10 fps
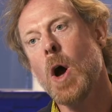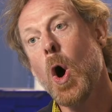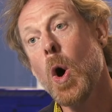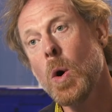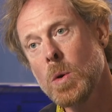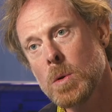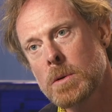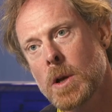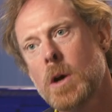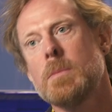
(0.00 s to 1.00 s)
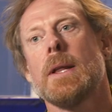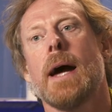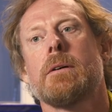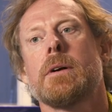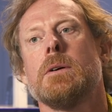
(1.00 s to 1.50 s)
whole global
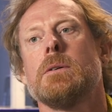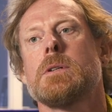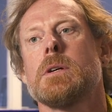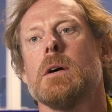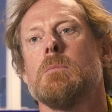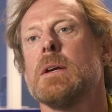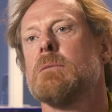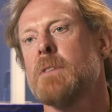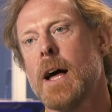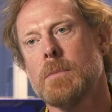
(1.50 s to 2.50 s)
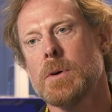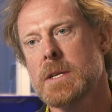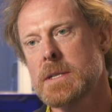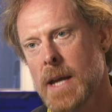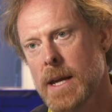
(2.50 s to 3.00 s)
agriculture being far more
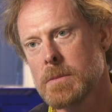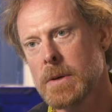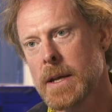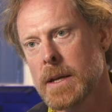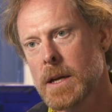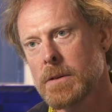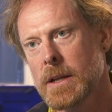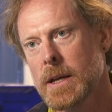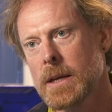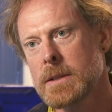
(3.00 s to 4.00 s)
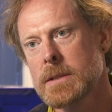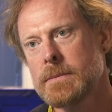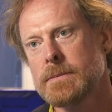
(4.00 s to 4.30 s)
sustainable than it currently is.